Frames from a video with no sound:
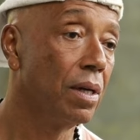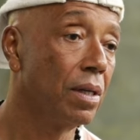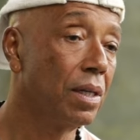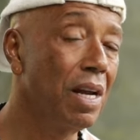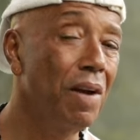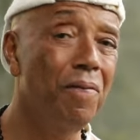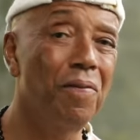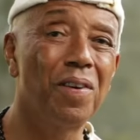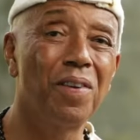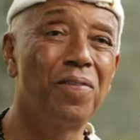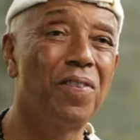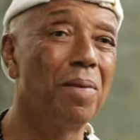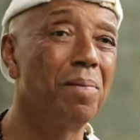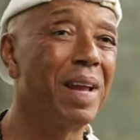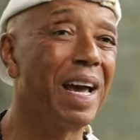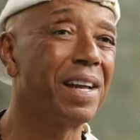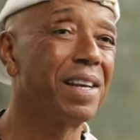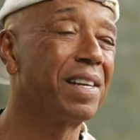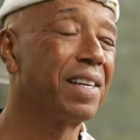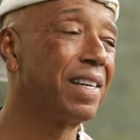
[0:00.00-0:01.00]
Different from
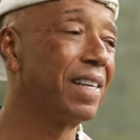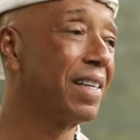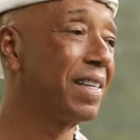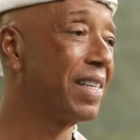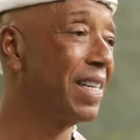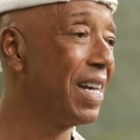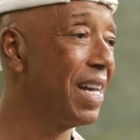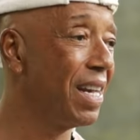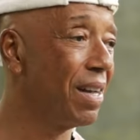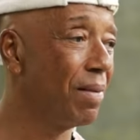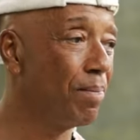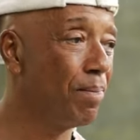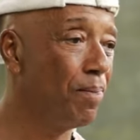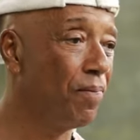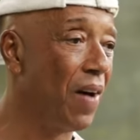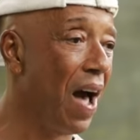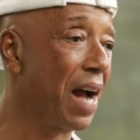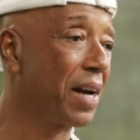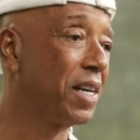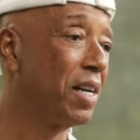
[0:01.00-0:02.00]
like seeing
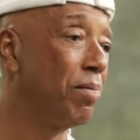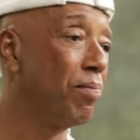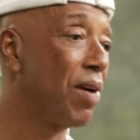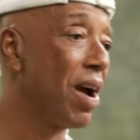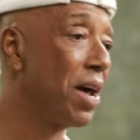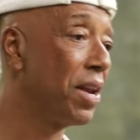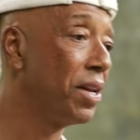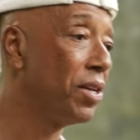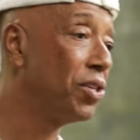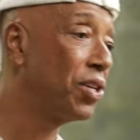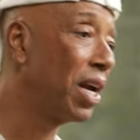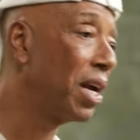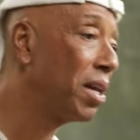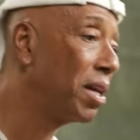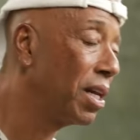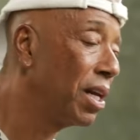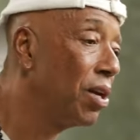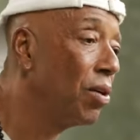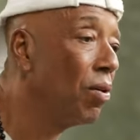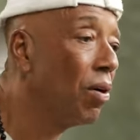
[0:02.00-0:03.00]
Foxy Brown and
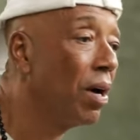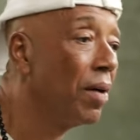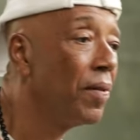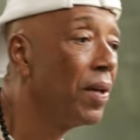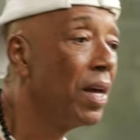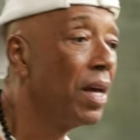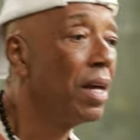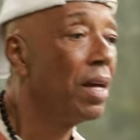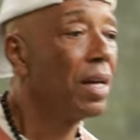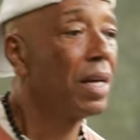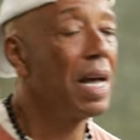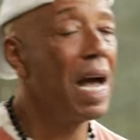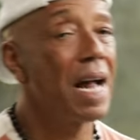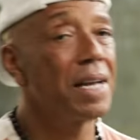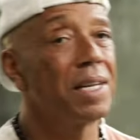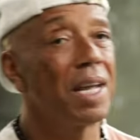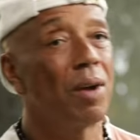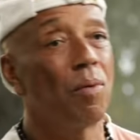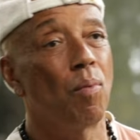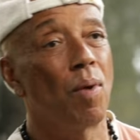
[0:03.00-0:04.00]
Jay-Z or
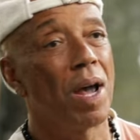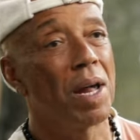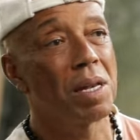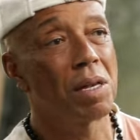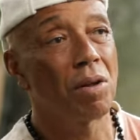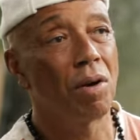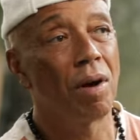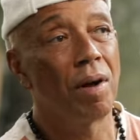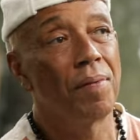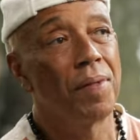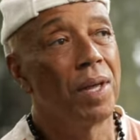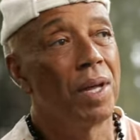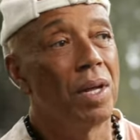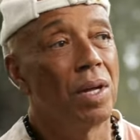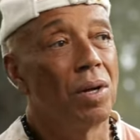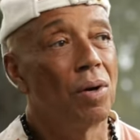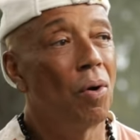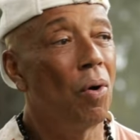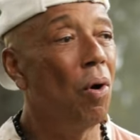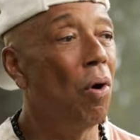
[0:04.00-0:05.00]
Kanye West or
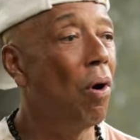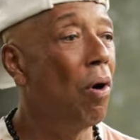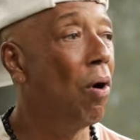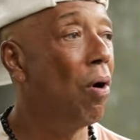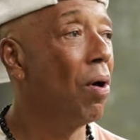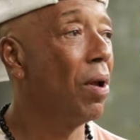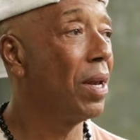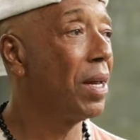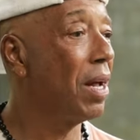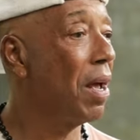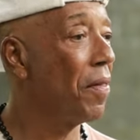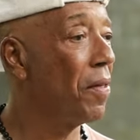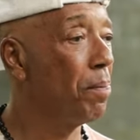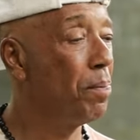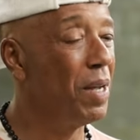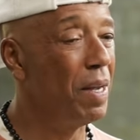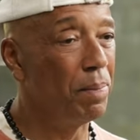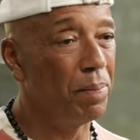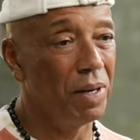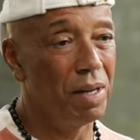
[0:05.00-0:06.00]
all the other
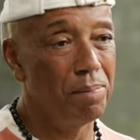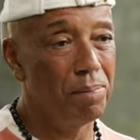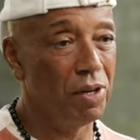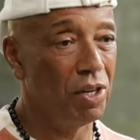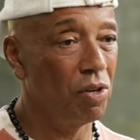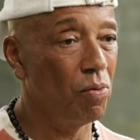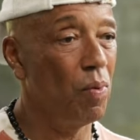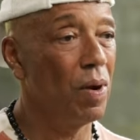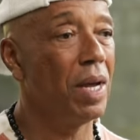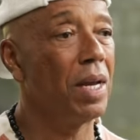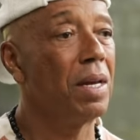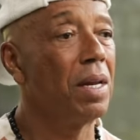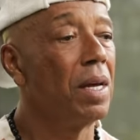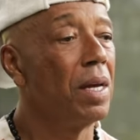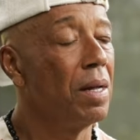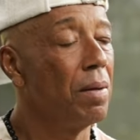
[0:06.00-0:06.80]
people in between.